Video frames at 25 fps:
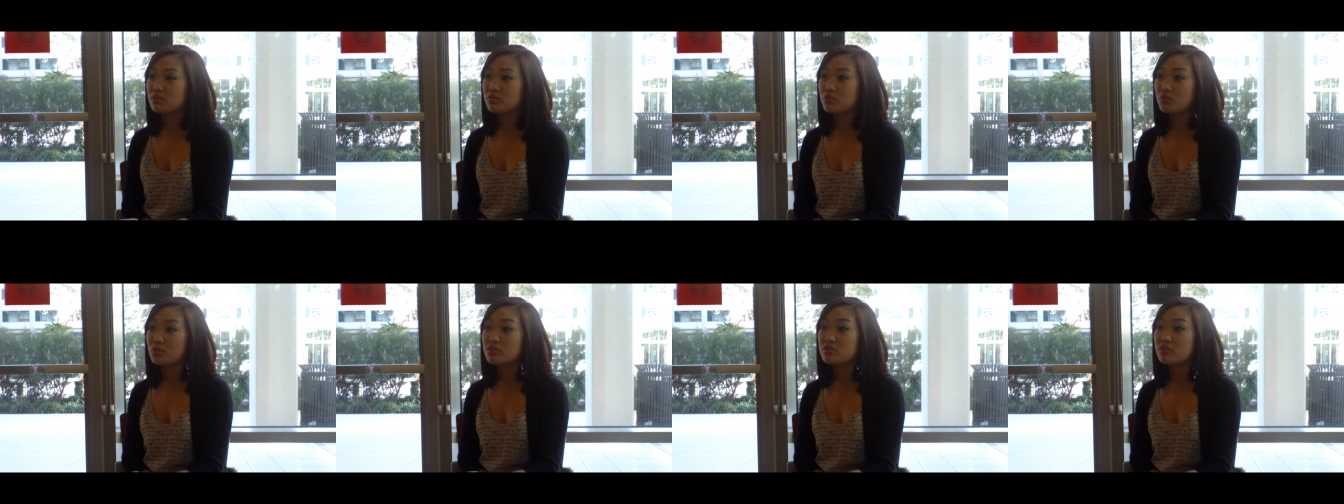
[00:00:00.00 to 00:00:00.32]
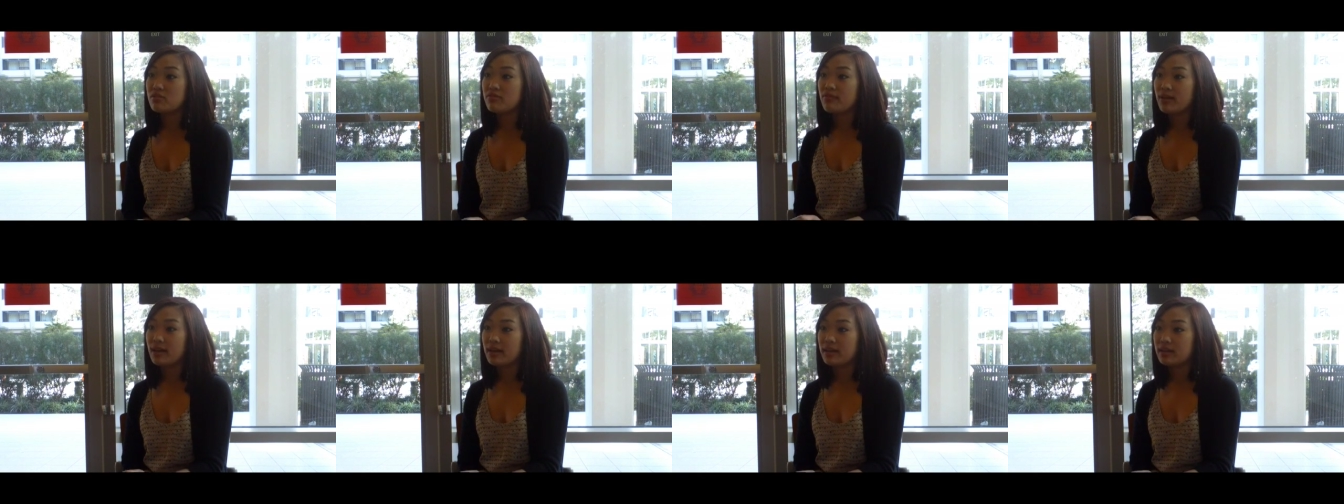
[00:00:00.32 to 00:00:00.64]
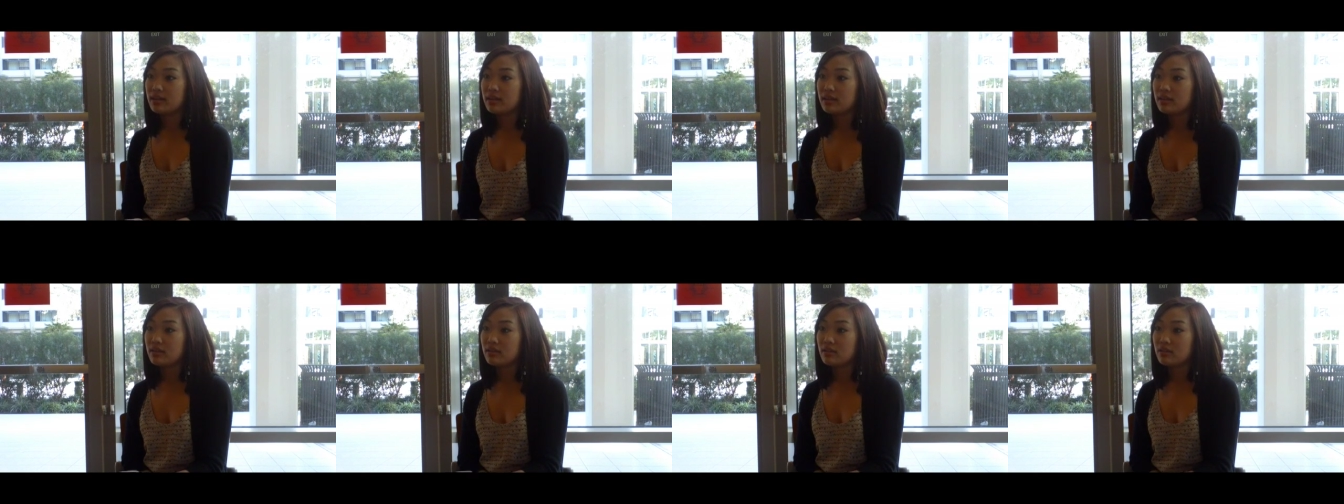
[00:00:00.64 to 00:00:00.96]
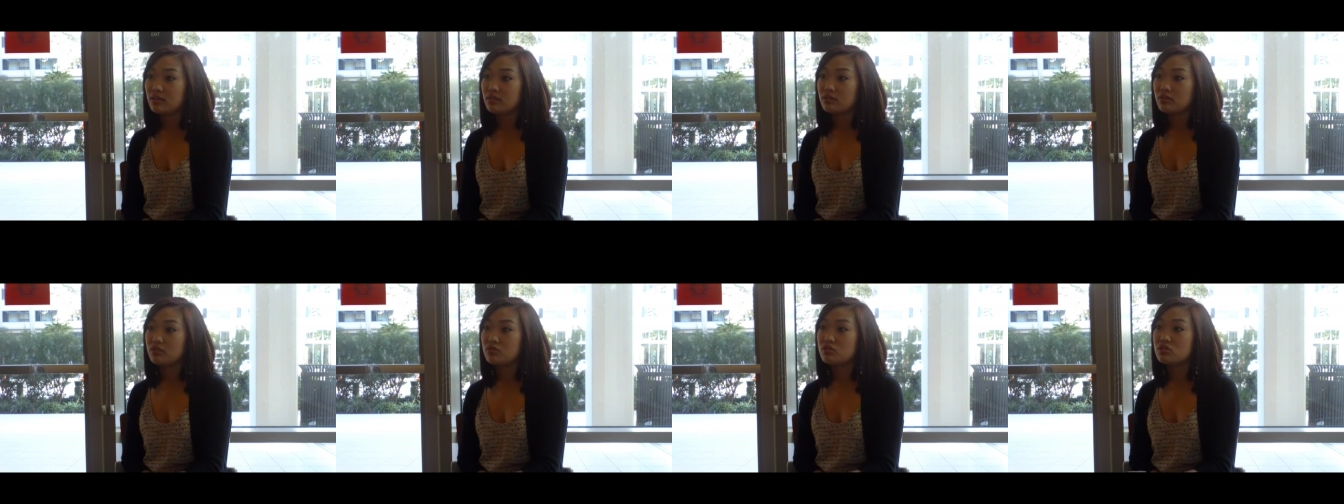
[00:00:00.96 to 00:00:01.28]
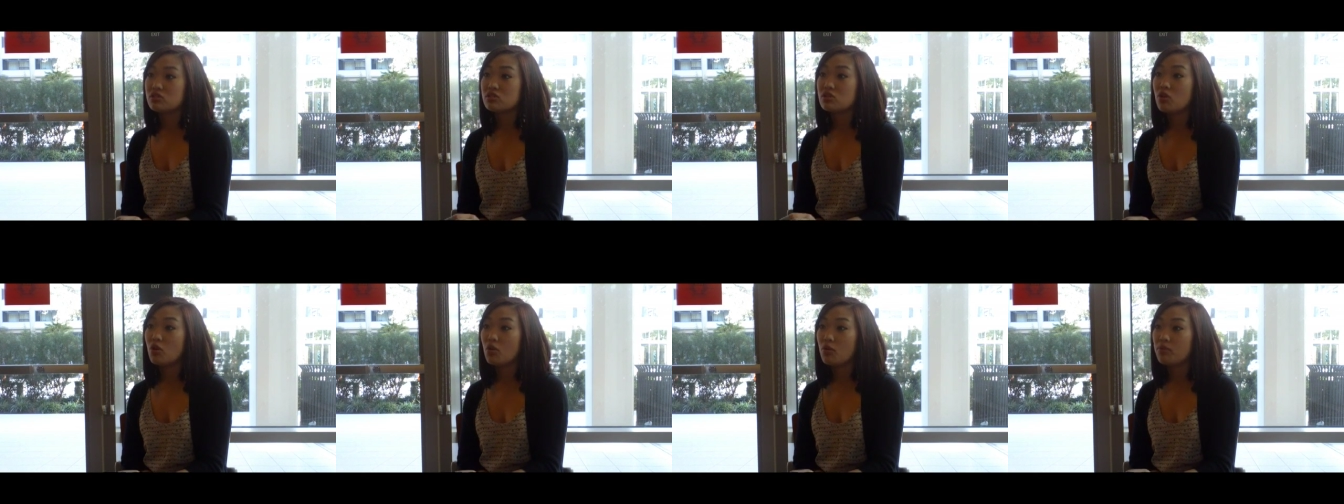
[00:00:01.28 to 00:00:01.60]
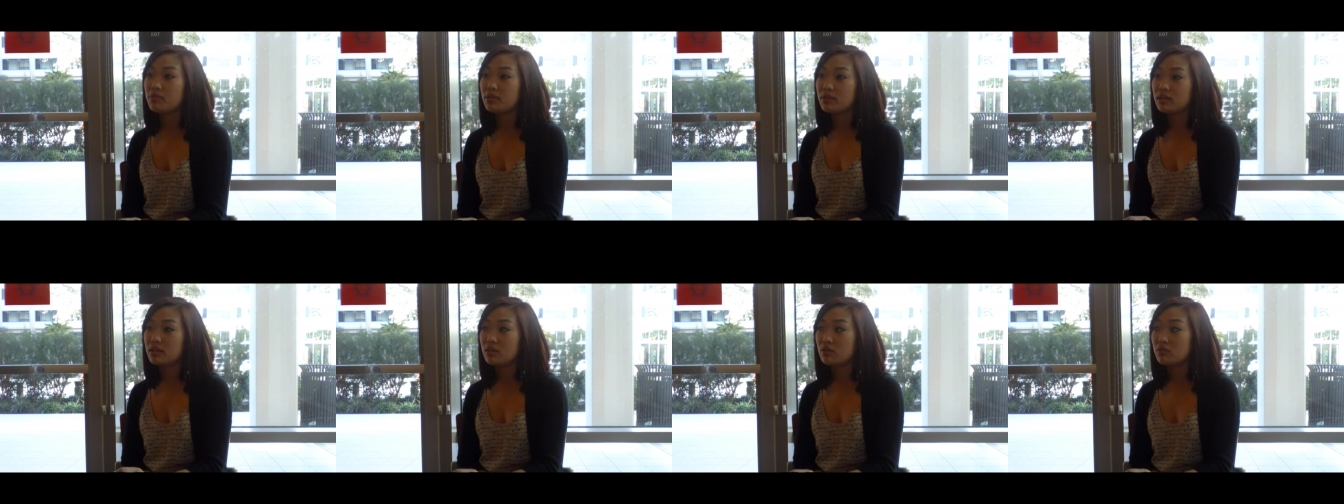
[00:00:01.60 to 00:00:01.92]
Once you find it, you just
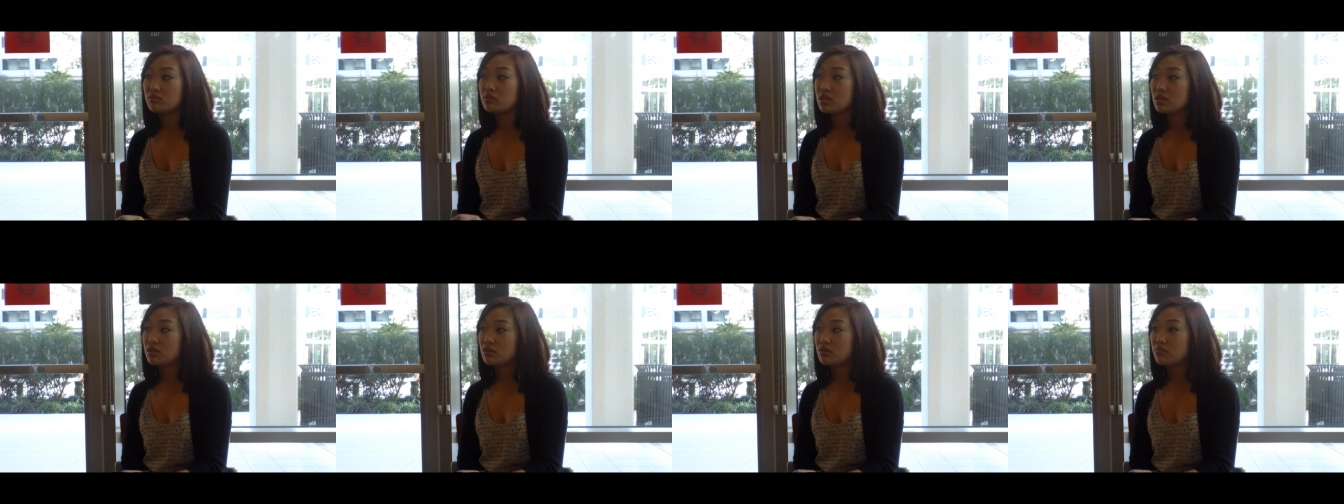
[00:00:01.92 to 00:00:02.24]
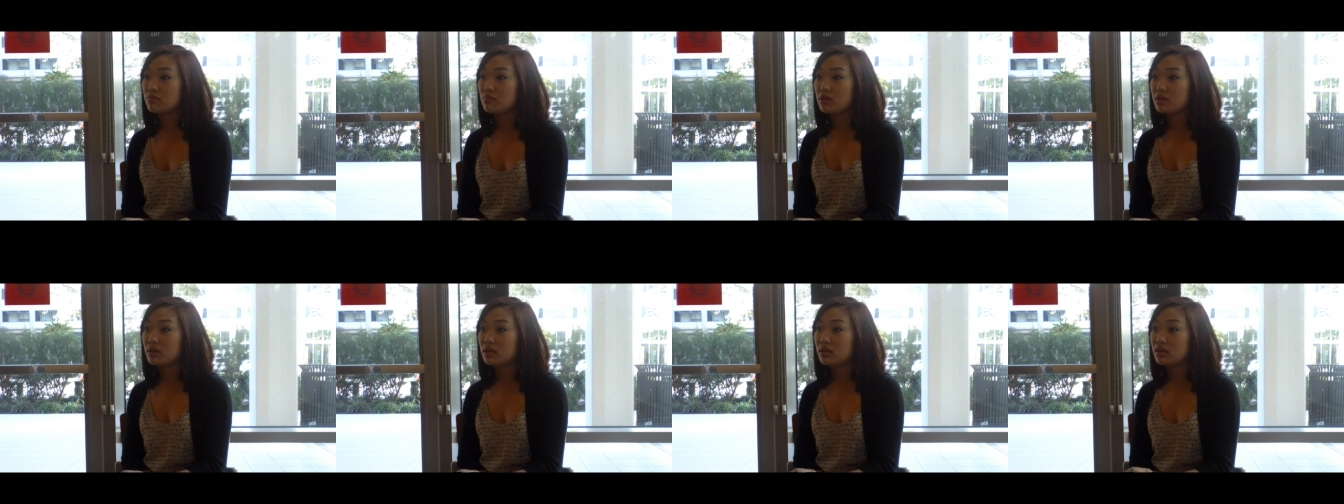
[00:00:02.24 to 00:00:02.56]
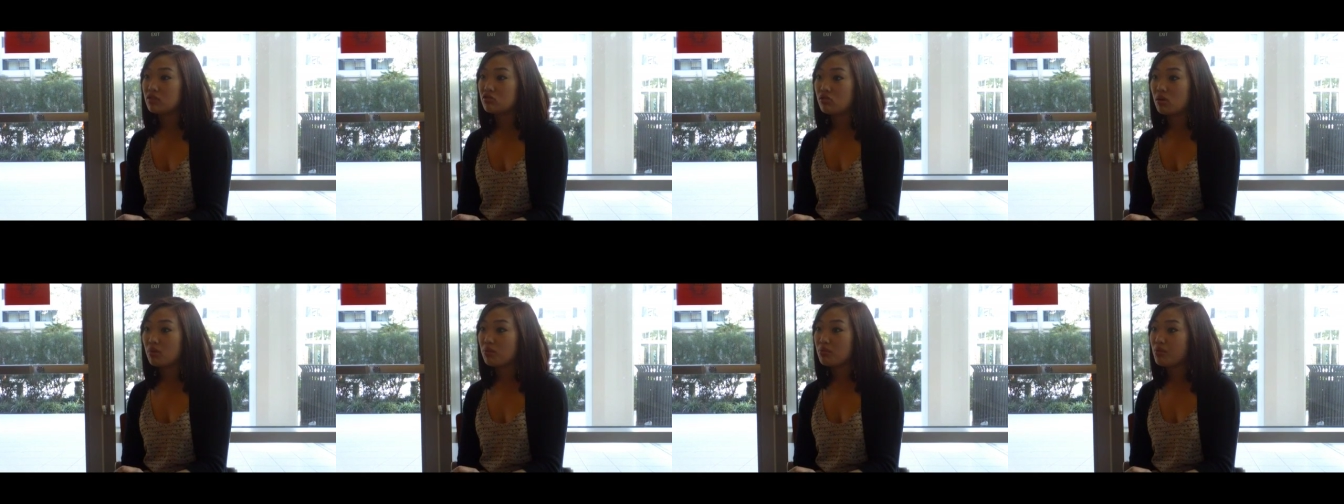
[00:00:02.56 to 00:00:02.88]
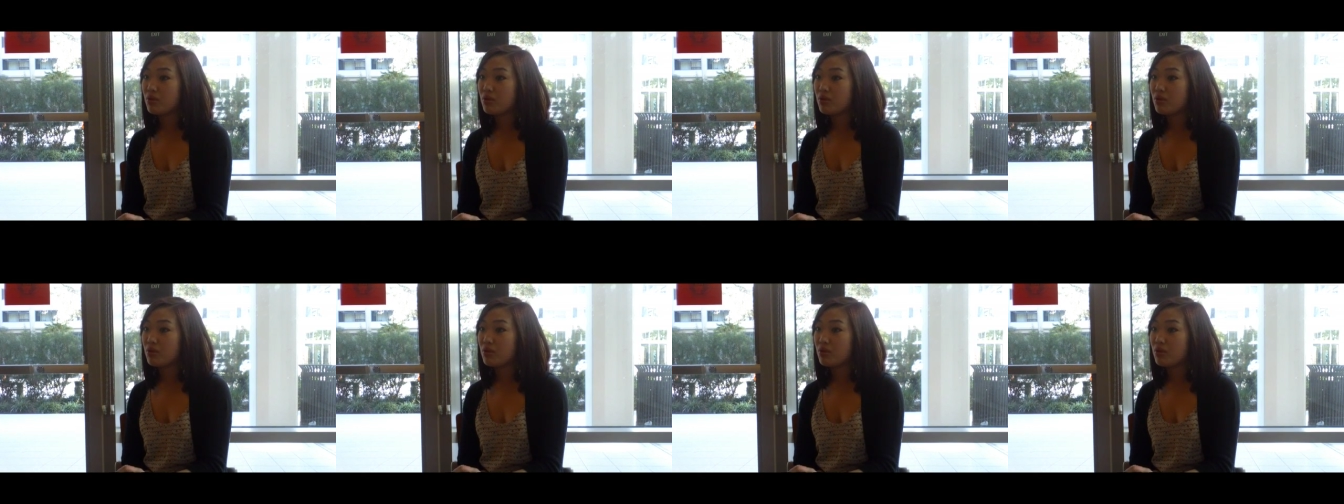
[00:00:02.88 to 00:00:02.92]
hope that they don't take your money and drop